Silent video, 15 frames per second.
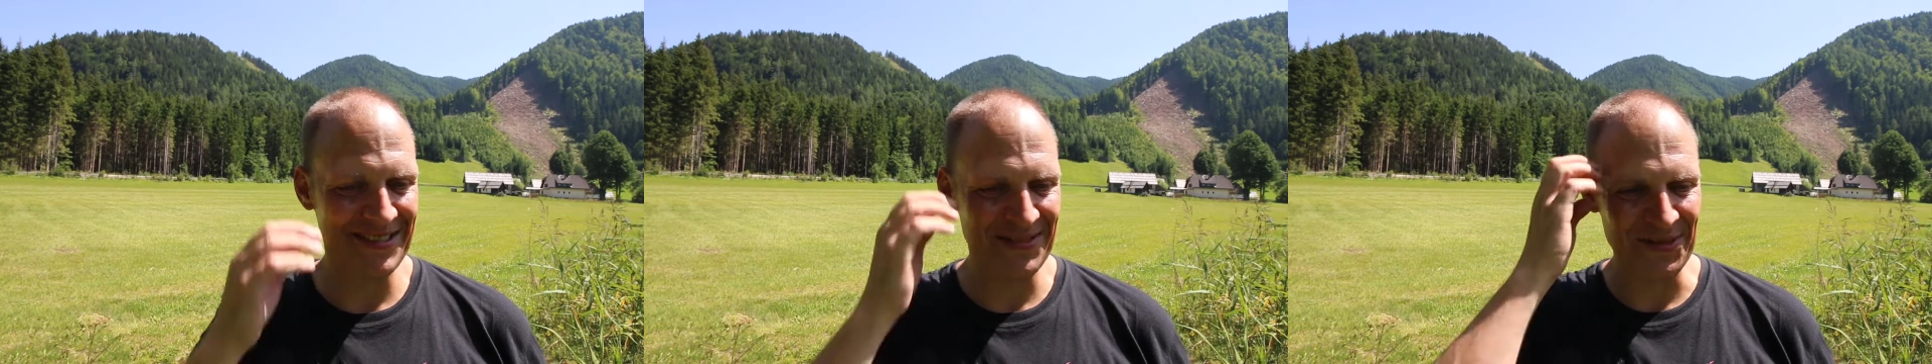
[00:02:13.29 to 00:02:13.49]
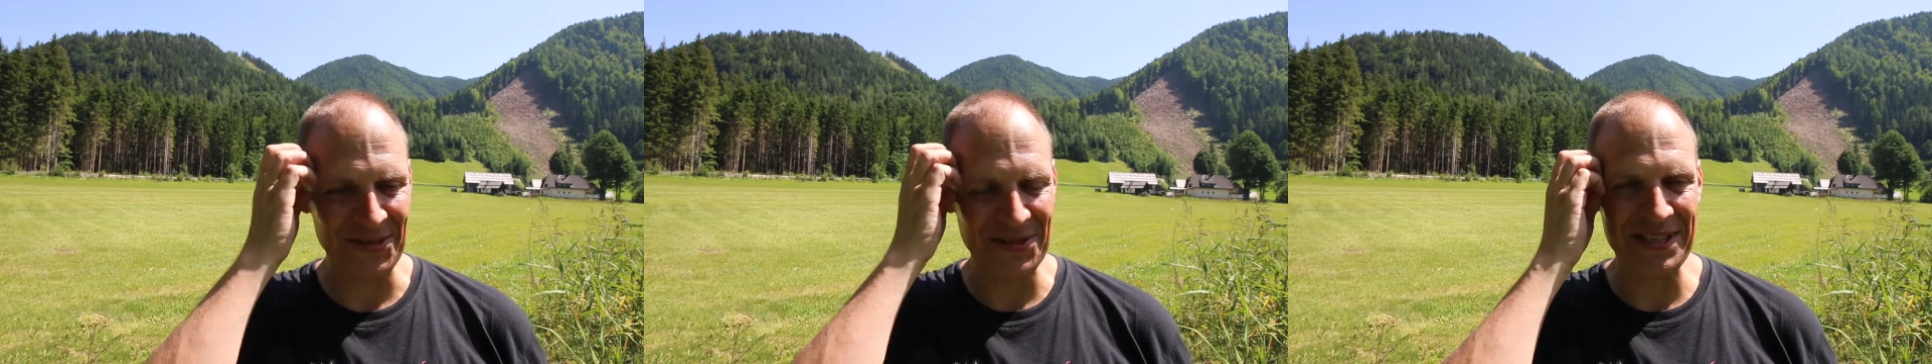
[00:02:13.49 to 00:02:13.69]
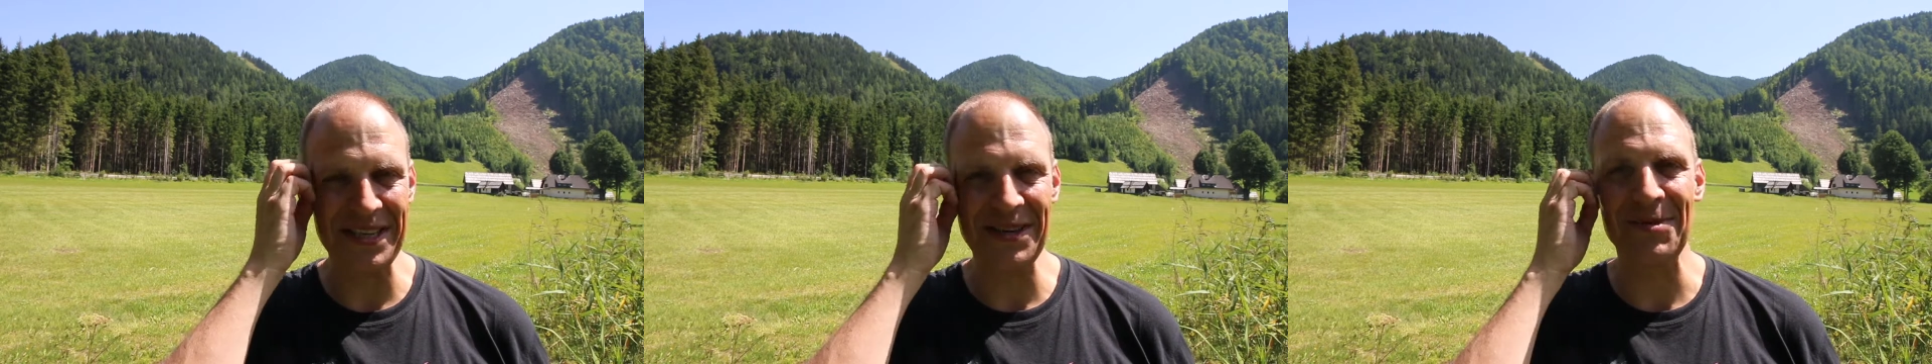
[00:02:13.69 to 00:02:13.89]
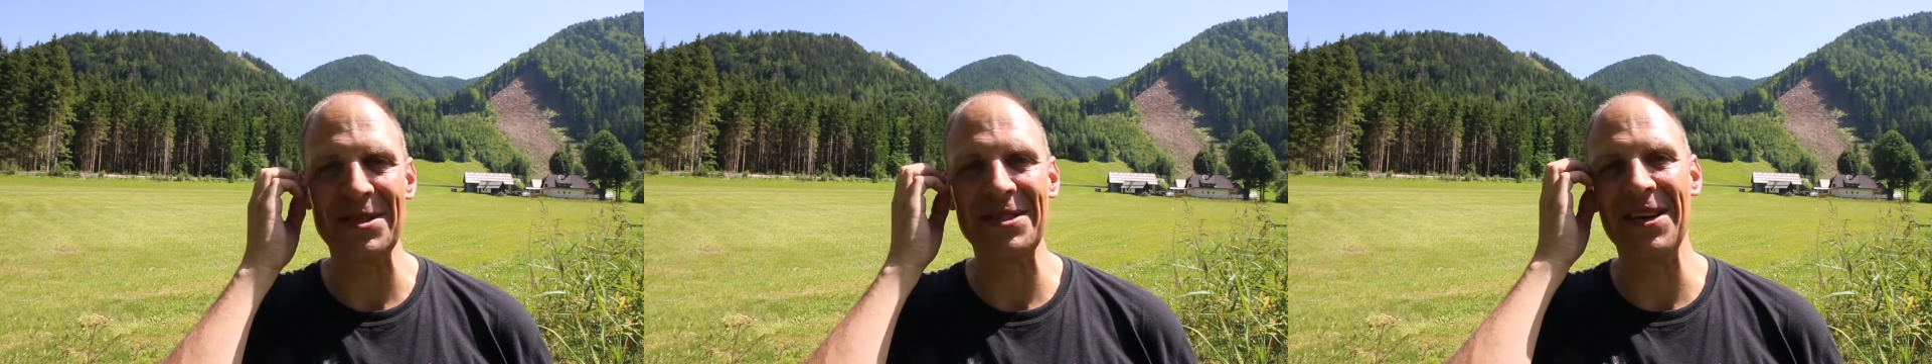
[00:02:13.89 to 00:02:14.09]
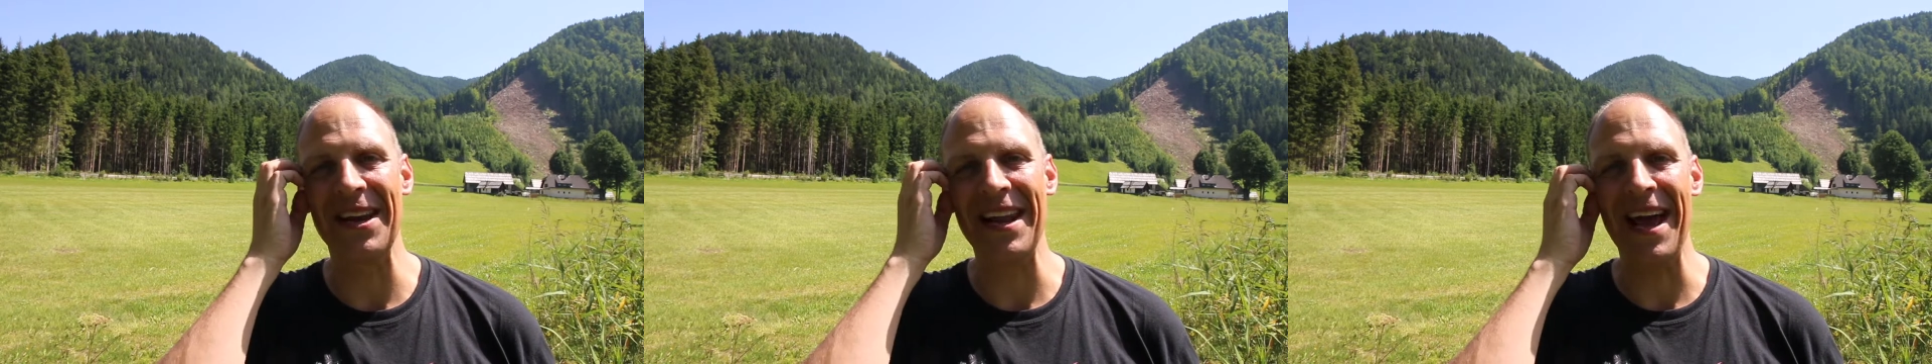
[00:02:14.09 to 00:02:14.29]
we'll see
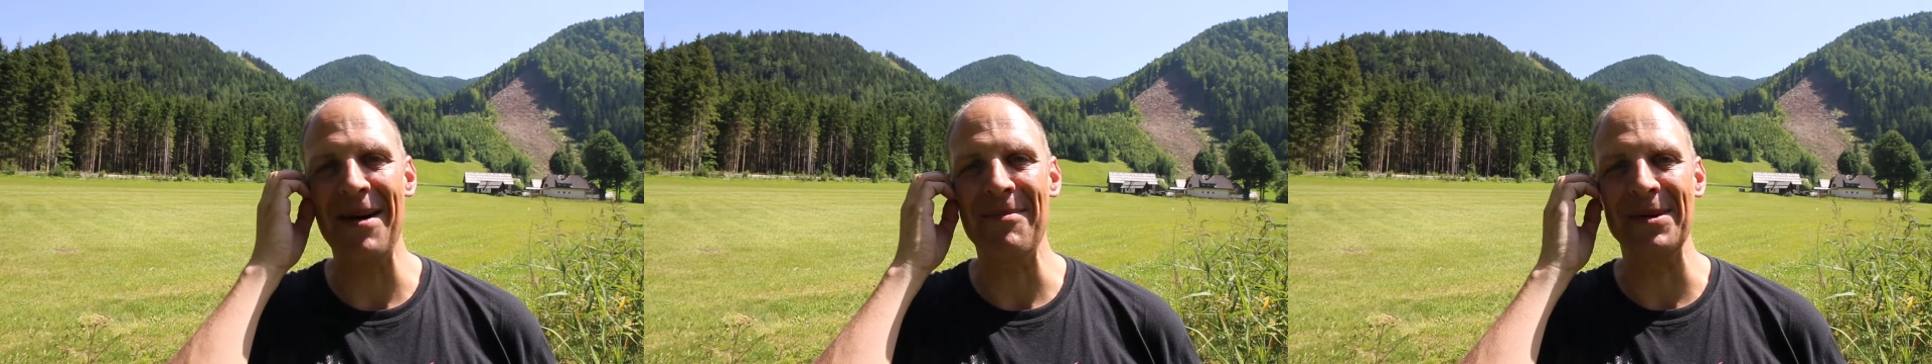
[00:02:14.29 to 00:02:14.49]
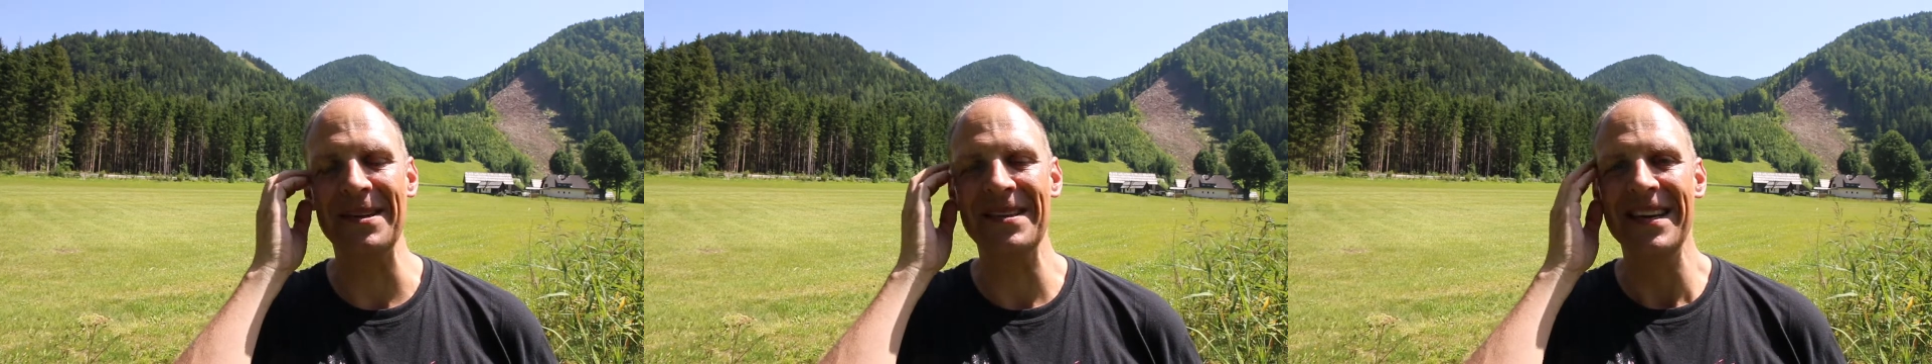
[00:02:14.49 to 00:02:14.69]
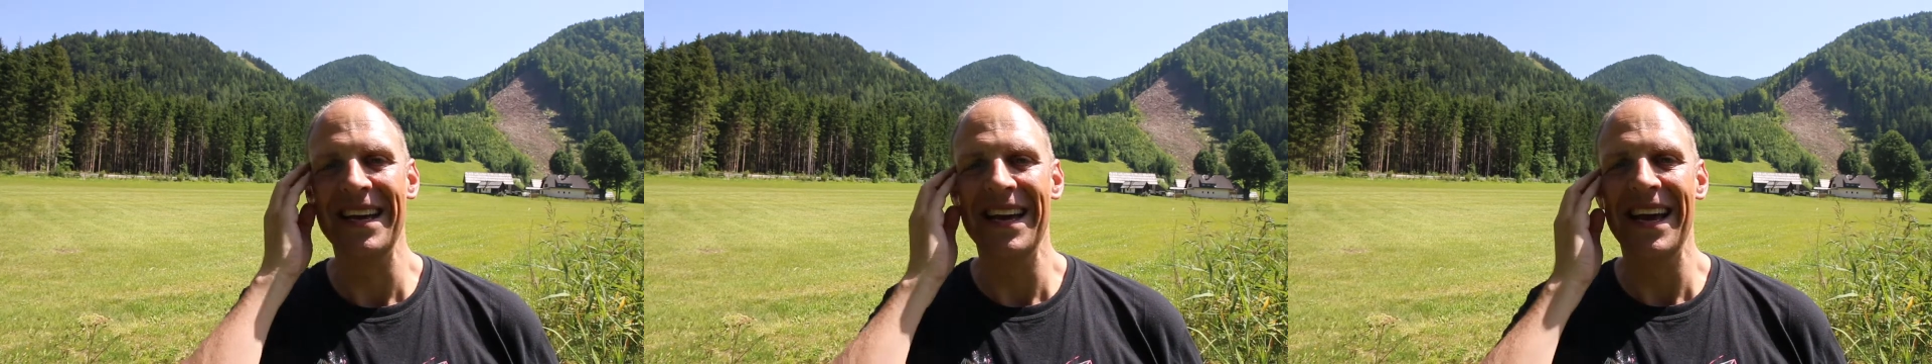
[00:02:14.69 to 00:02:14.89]
what's gonna happen.